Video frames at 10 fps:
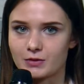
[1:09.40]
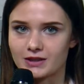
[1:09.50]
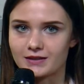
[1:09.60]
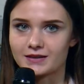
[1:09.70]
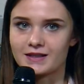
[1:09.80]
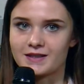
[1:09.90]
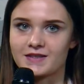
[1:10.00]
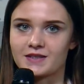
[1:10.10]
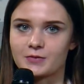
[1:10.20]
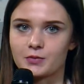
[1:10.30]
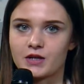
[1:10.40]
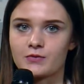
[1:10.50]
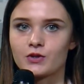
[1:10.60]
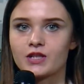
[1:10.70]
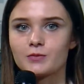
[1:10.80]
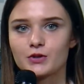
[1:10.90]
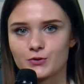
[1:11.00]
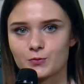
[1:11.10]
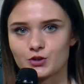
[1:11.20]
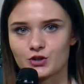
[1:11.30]
of Ukraine. Here is
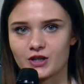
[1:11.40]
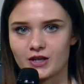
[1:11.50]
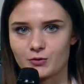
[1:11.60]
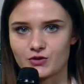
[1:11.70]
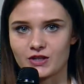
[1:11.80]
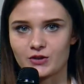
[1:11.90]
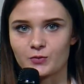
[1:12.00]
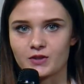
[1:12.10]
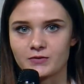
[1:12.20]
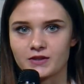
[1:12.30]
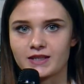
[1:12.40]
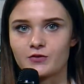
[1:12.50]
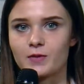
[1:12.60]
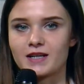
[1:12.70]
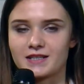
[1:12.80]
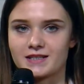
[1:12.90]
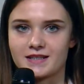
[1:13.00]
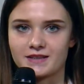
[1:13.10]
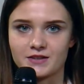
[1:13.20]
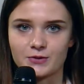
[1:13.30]
Natalia Staroprava, and we're about to begin
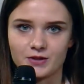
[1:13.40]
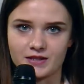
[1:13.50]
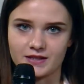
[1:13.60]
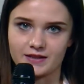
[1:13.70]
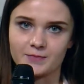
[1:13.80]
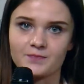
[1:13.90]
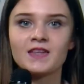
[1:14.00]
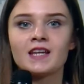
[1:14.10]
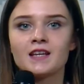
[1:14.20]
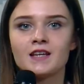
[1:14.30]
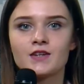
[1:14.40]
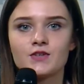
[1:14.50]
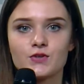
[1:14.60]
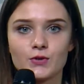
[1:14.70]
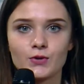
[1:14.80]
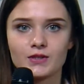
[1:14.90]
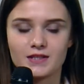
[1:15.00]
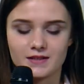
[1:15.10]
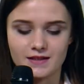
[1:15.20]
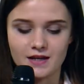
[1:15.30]
the series of briefing of
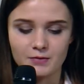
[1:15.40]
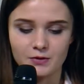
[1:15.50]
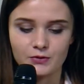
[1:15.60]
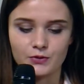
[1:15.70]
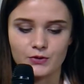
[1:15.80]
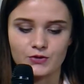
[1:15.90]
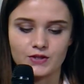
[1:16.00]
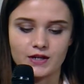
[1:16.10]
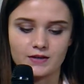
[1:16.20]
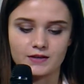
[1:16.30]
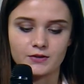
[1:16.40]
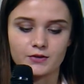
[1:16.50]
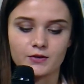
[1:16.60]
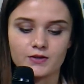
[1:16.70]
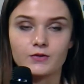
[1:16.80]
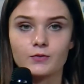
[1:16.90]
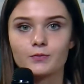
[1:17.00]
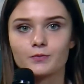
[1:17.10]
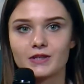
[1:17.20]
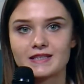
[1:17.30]
Mediacentru Ukraine. Today we have a guest,
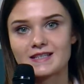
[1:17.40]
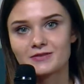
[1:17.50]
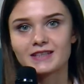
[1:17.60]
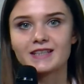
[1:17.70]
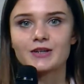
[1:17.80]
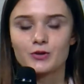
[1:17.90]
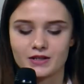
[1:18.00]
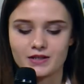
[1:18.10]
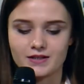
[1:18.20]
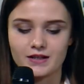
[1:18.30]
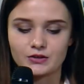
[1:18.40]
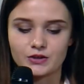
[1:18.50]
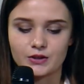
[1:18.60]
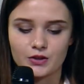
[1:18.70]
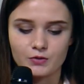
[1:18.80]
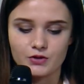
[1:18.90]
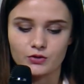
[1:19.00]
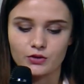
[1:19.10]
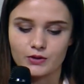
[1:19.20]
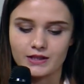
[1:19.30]
the workers
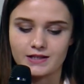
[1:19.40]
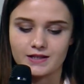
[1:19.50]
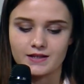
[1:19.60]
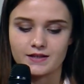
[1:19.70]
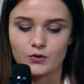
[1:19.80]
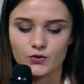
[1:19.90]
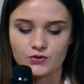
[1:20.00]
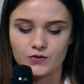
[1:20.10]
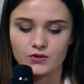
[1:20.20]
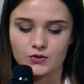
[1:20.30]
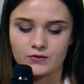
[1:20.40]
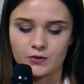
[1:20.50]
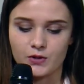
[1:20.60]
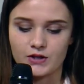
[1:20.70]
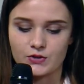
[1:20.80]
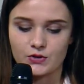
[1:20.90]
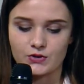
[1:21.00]
of NGO